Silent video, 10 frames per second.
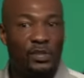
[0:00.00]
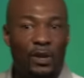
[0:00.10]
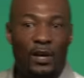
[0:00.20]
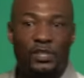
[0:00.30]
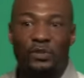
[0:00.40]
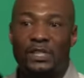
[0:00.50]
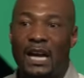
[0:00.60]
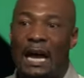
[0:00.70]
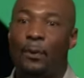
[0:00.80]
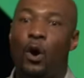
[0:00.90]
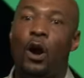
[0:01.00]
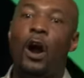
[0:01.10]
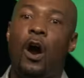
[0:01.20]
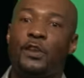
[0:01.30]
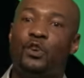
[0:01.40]
you lost your job, or
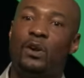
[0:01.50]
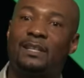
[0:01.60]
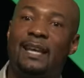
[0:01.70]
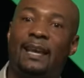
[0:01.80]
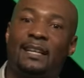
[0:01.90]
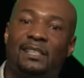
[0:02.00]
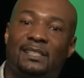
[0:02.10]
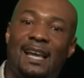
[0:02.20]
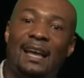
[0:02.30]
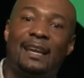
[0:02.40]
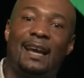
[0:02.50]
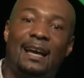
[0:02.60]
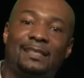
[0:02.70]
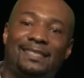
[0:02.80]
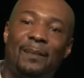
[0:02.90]
are you gonna take it as a sign that
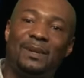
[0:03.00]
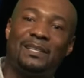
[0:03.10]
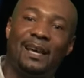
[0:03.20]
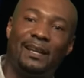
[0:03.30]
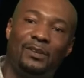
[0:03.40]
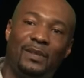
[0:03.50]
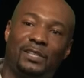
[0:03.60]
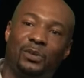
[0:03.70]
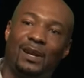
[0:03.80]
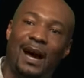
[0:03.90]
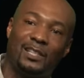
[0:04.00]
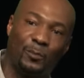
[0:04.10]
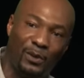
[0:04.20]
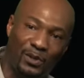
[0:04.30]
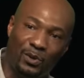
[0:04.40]
God says, I've been telling you that you're an
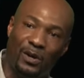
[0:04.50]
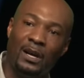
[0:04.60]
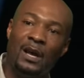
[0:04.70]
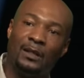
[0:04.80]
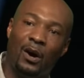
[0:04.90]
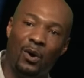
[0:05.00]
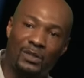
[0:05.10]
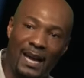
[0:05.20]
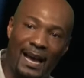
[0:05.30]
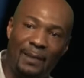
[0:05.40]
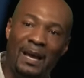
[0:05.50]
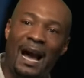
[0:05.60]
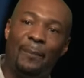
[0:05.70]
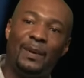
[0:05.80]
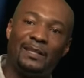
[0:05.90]
entrepreneur the whole time.
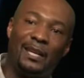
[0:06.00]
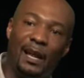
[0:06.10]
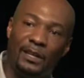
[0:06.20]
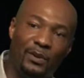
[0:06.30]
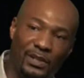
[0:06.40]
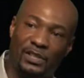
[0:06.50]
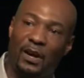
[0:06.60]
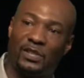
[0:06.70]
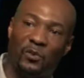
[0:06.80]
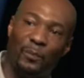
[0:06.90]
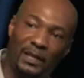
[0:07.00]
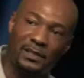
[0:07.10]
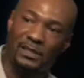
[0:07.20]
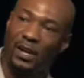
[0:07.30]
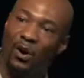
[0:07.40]
I've been telling you to start your
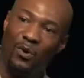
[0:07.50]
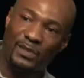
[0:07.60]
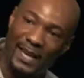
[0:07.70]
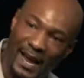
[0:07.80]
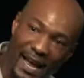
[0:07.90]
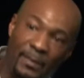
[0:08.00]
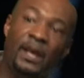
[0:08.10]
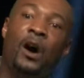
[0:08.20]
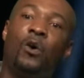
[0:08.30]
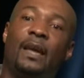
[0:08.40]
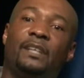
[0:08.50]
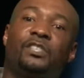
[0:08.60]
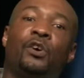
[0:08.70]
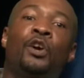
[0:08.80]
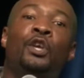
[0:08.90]
business the whole time. Okay,
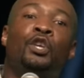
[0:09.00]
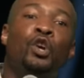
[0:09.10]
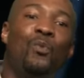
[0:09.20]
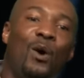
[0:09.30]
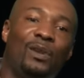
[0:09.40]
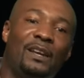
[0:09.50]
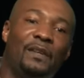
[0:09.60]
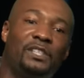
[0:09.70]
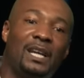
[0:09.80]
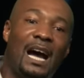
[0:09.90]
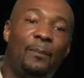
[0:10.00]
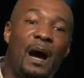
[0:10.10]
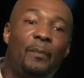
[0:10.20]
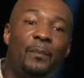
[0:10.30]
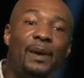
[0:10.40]
so you won't leave the job,
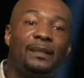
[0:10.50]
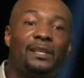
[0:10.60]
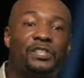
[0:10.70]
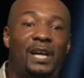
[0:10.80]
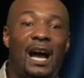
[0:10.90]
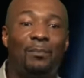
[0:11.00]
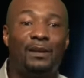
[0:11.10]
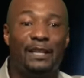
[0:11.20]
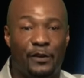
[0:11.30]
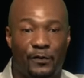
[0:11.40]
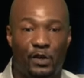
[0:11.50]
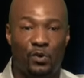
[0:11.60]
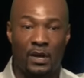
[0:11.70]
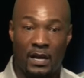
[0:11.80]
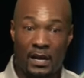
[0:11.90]
I'm gonna make the job leave
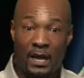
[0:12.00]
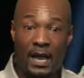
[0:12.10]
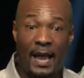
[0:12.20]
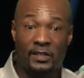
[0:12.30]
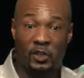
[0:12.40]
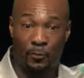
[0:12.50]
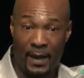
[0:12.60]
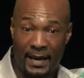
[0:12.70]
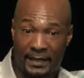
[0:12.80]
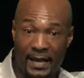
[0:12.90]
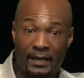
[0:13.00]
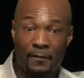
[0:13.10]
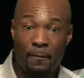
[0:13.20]
you. Expect it,